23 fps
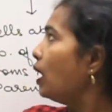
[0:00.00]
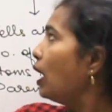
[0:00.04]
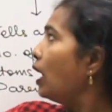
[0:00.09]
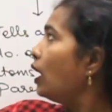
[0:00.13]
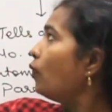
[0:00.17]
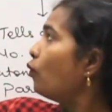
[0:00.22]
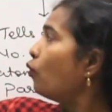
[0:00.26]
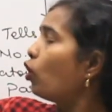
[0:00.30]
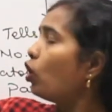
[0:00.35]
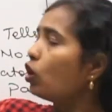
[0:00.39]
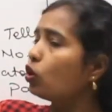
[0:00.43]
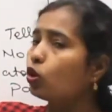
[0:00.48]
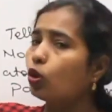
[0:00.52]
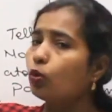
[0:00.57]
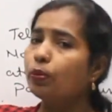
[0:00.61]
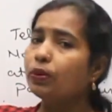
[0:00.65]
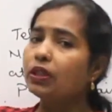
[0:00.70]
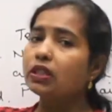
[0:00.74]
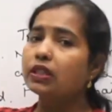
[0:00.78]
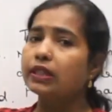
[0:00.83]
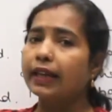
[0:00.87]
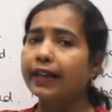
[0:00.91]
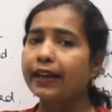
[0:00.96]
And what could be
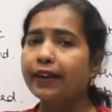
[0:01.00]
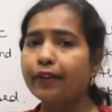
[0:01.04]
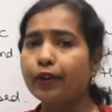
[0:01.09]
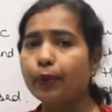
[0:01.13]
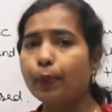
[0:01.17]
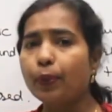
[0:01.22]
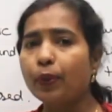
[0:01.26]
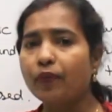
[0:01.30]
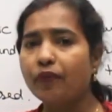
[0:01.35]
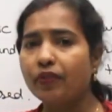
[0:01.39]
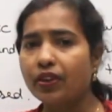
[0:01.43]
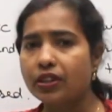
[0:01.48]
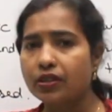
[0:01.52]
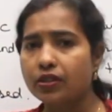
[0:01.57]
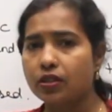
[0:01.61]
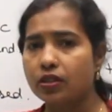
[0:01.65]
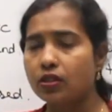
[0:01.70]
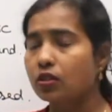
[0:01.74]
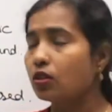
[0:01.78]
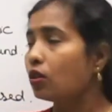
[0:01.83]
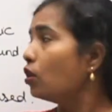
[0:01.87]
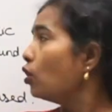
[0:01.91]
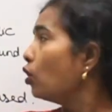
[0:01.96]
the secondary
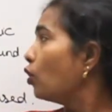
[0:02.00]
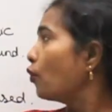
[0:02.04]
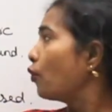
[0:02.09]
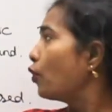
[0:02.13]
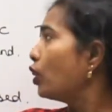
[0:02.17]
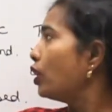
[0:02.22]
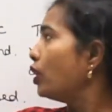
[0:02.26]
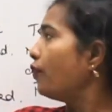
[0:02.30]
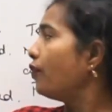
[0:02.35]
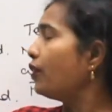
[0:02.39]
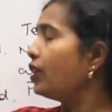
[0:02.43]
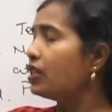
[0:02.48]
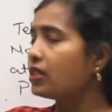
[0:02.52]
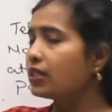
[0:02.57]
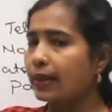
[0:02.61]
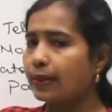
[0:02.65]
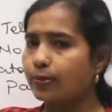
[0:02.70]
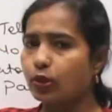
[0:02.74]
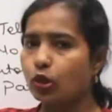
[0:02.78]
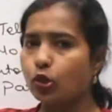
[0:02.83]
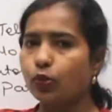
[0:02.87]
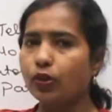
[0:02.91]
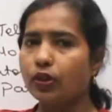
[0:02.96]
prefixes for different
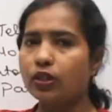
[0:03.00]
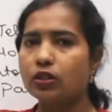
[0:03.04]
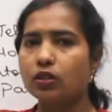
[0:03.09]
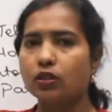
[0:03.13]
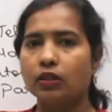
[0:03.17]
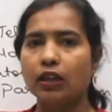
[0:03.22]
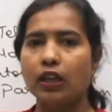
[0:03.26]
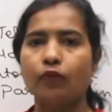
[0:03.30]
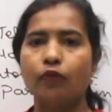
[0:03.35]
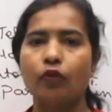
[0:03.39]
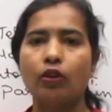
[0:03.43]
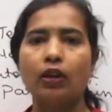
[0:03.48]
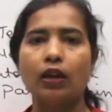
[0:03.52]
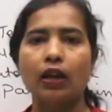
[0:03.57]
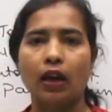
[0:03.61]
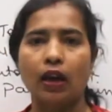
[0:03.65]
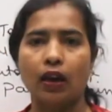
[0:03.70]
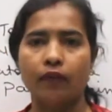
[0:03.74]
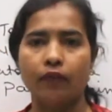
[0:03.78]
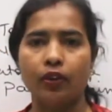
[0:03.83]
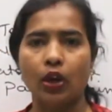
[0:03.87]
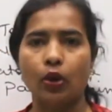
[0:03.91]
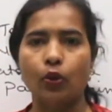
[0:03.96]
substituents, that we
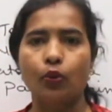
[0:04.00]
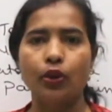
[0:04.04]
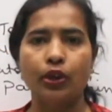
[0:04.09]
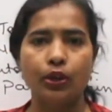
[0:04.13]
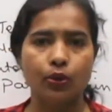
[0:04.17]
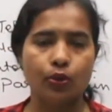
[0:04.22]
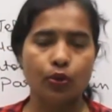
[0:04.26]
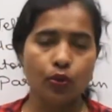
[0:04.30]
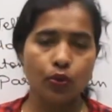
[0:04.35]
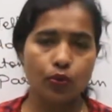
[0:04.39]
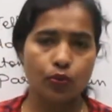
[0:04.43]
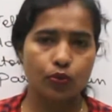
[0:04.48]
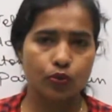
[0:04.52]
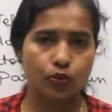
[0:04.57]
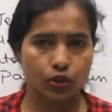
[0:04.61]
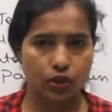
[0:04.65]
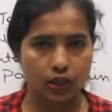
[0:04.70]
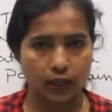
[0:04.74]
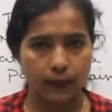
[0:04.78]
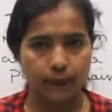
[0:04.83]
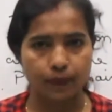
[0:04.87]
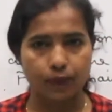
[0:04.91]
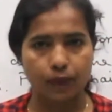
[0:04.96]
are going to
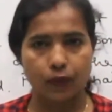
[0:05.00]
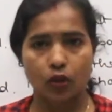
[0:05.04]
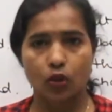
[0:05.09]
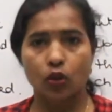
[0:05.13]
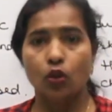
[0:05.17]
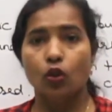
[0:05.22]
see.